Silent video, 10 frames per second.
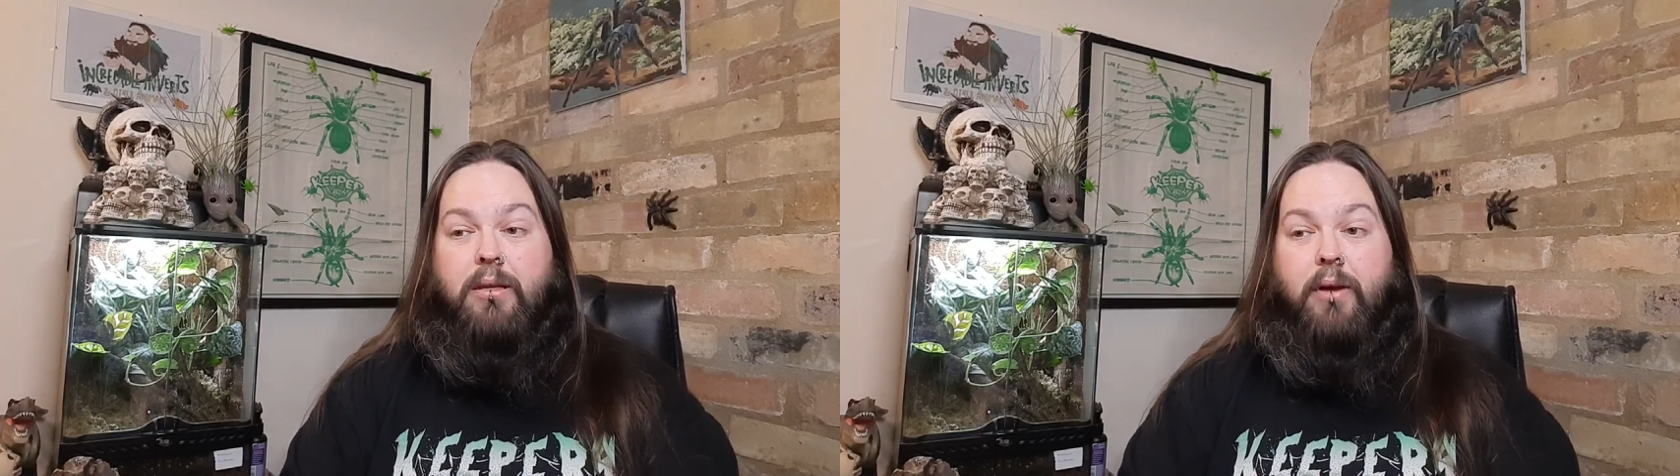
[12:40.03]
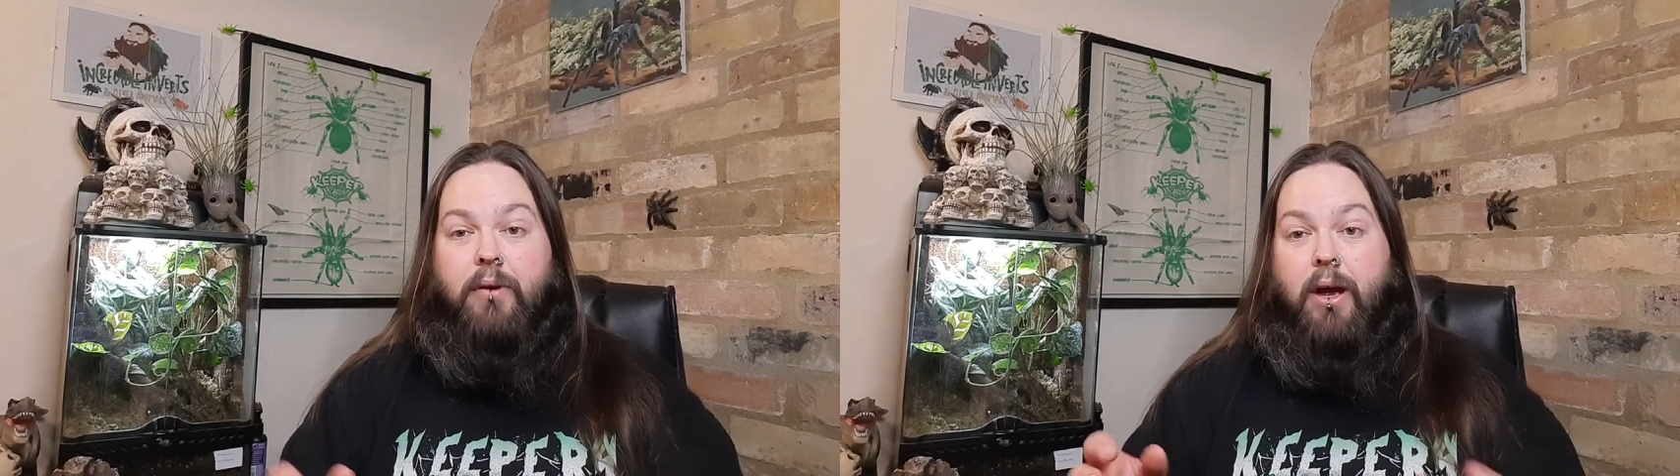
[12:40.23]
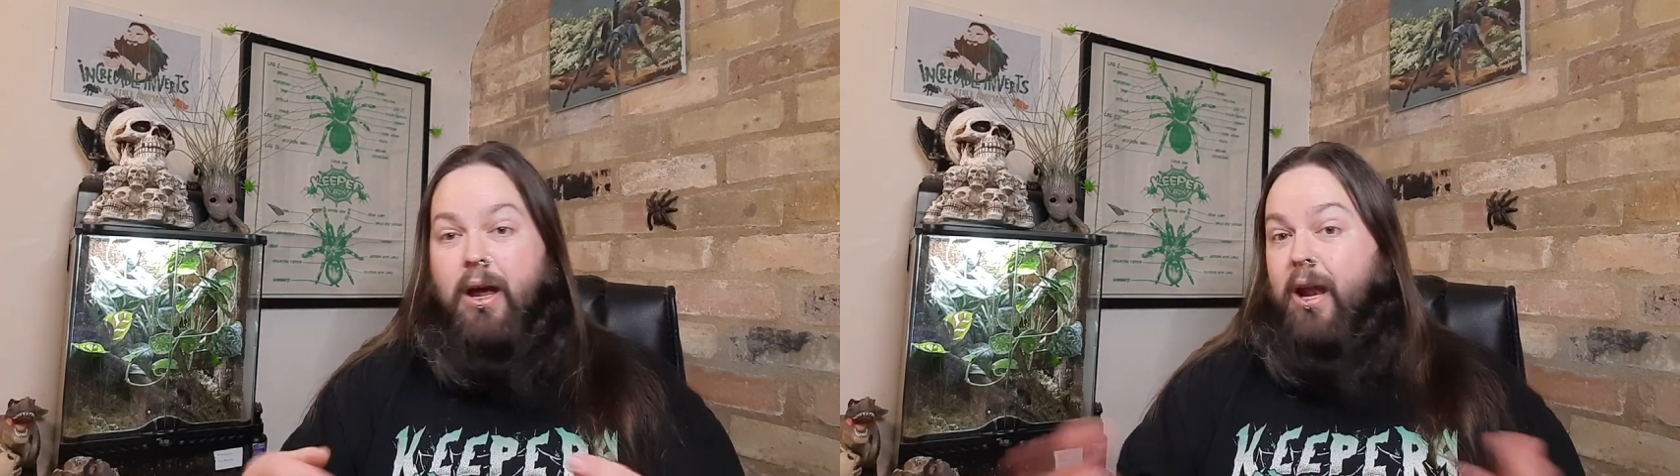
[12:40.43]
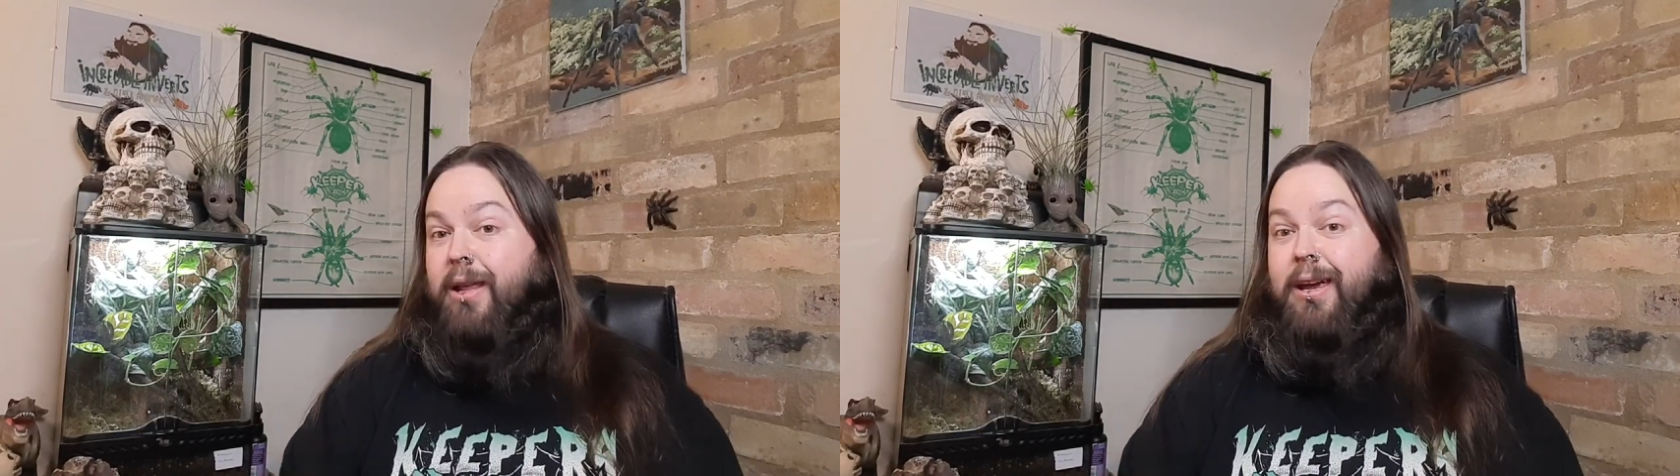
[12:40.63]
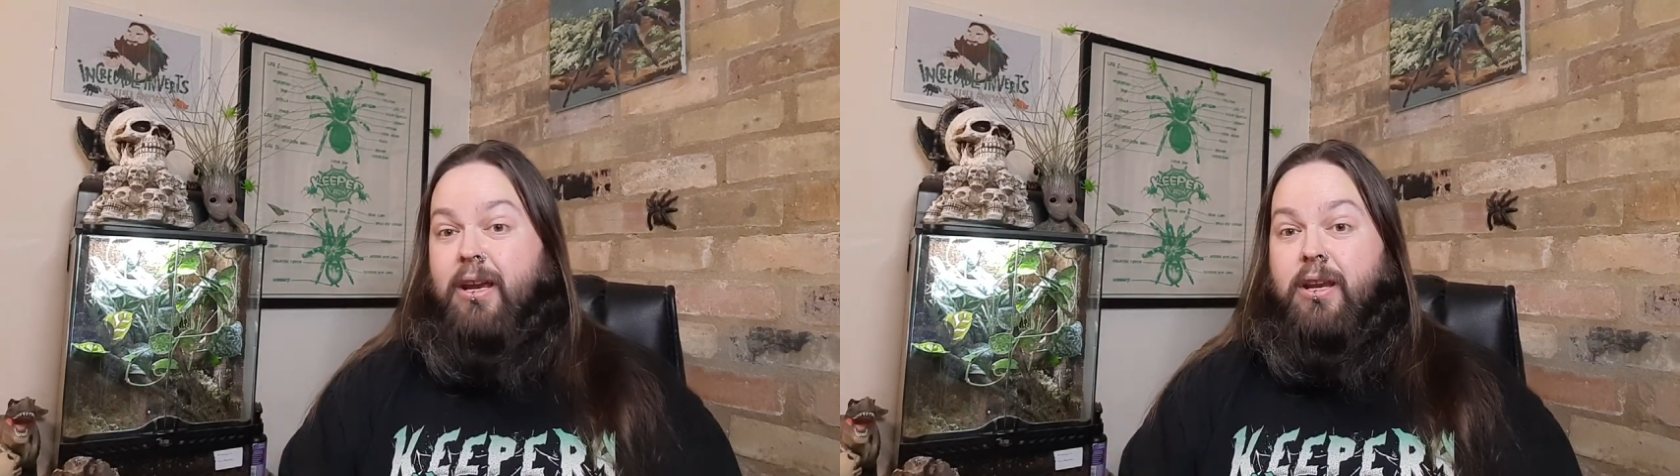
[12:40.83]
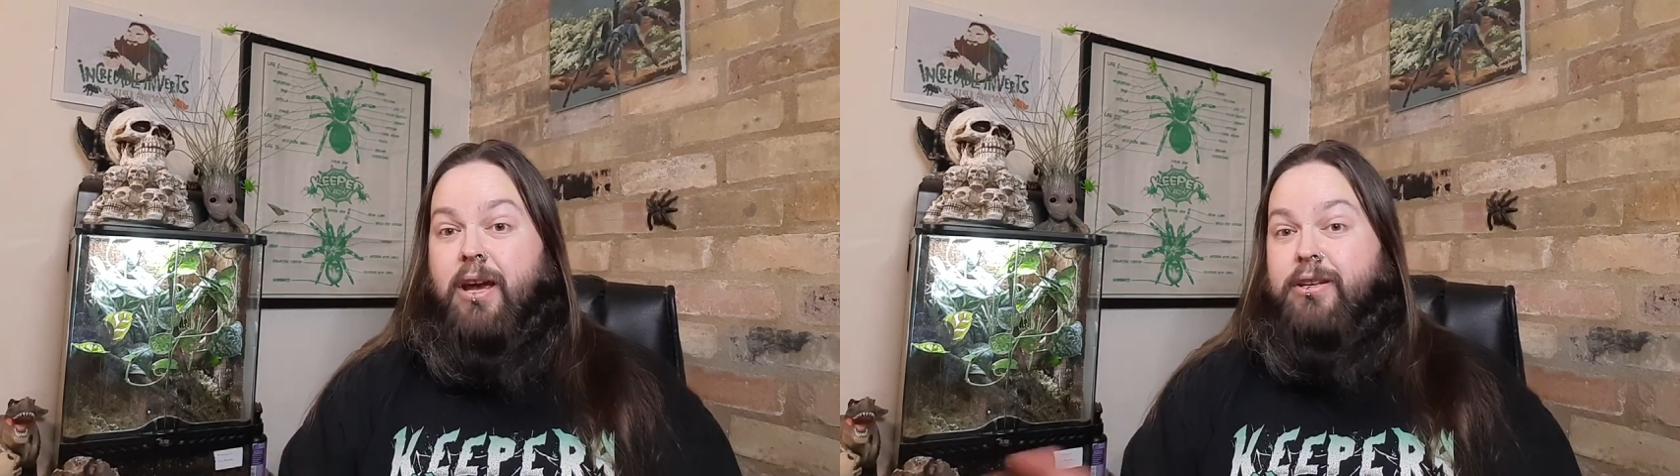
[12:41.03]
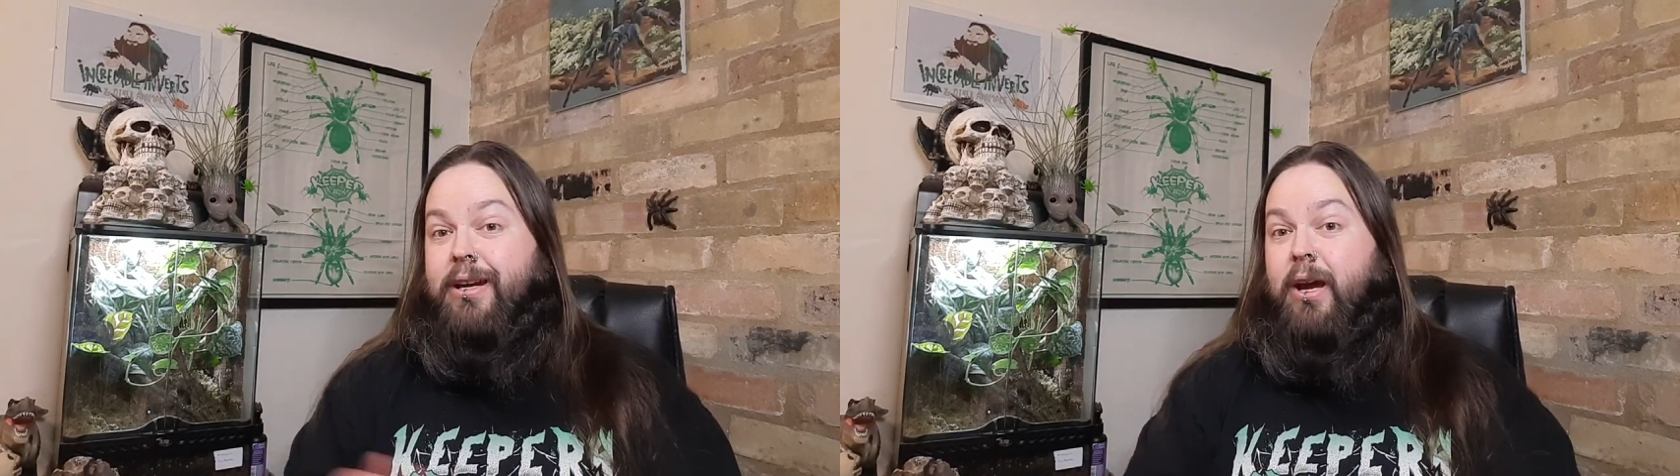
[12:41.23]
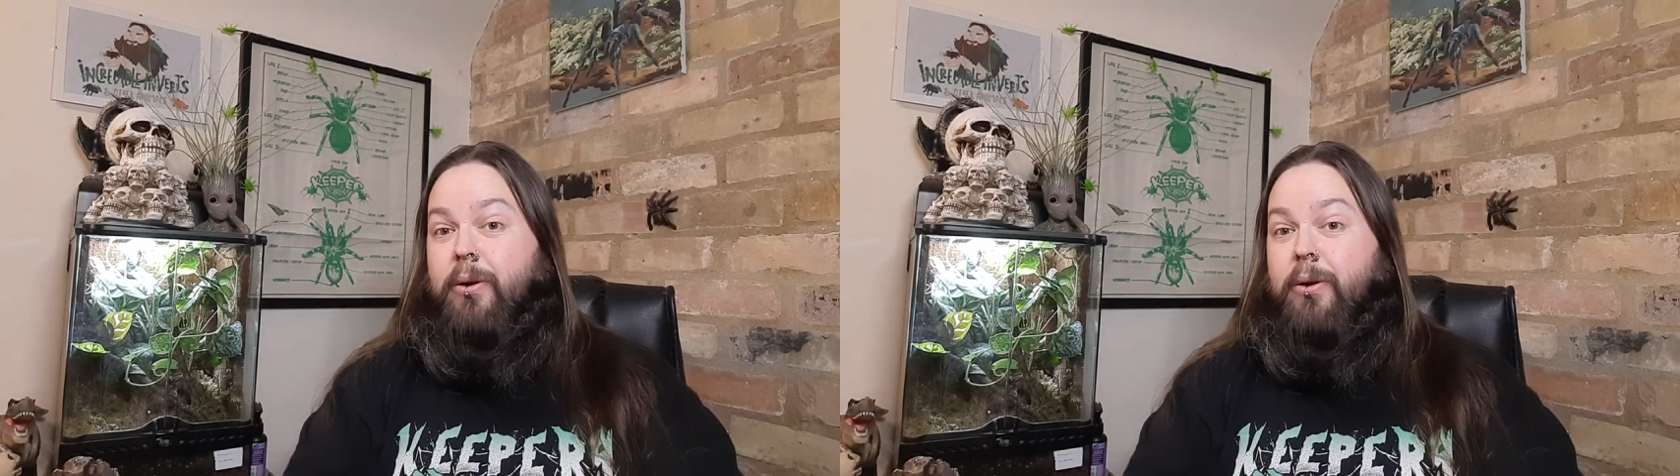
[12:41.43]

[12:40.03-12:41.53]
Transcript: So again, yeah, check